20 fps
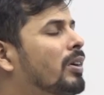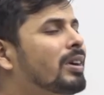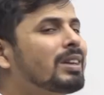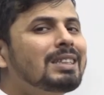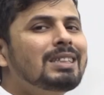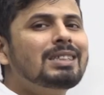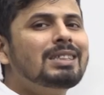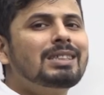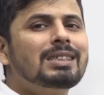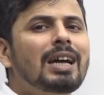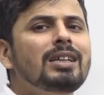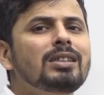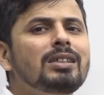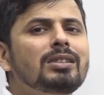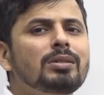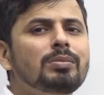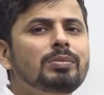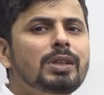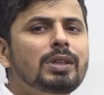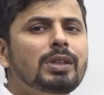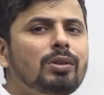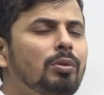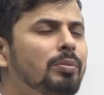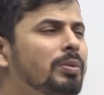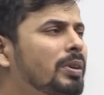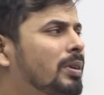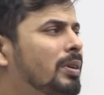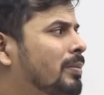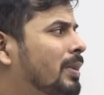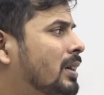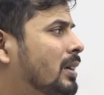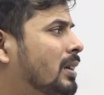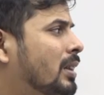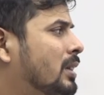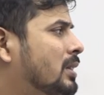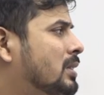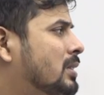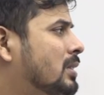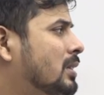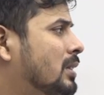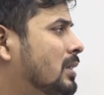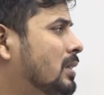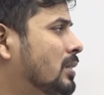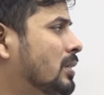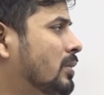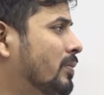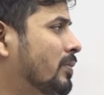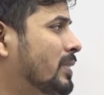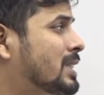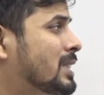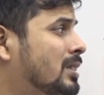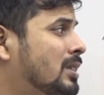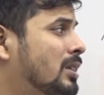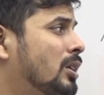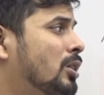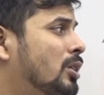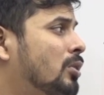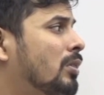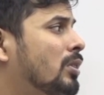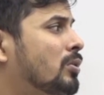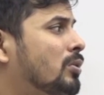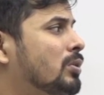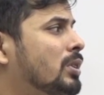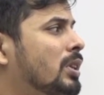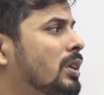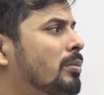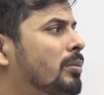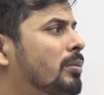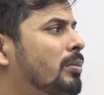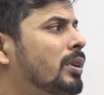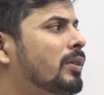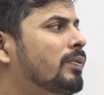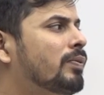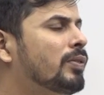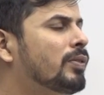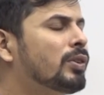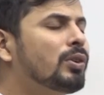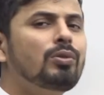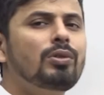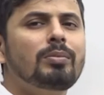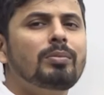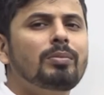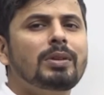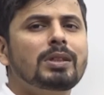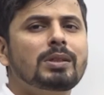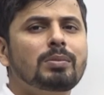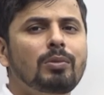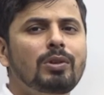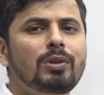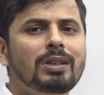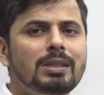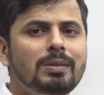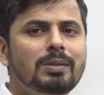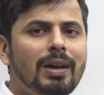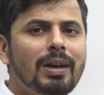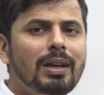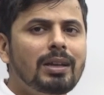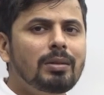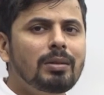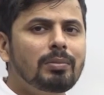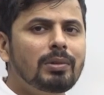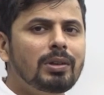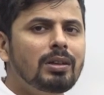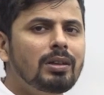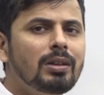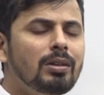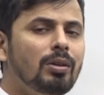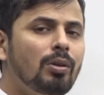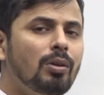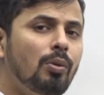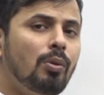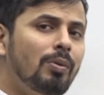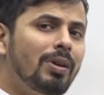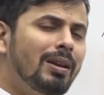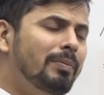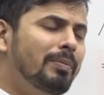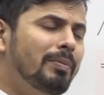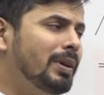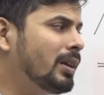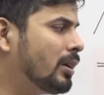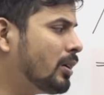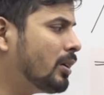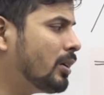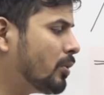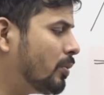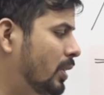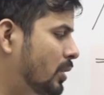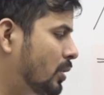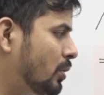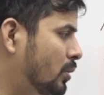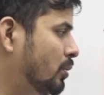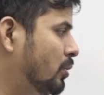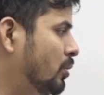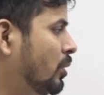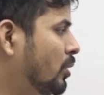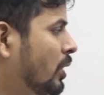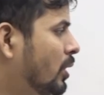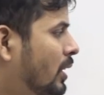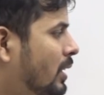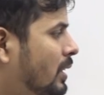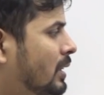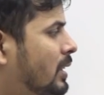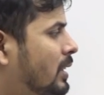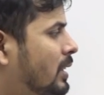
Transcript: or the size of Jacobian matrix, which is equal to the number of unknown bus voltage variable, will be equal to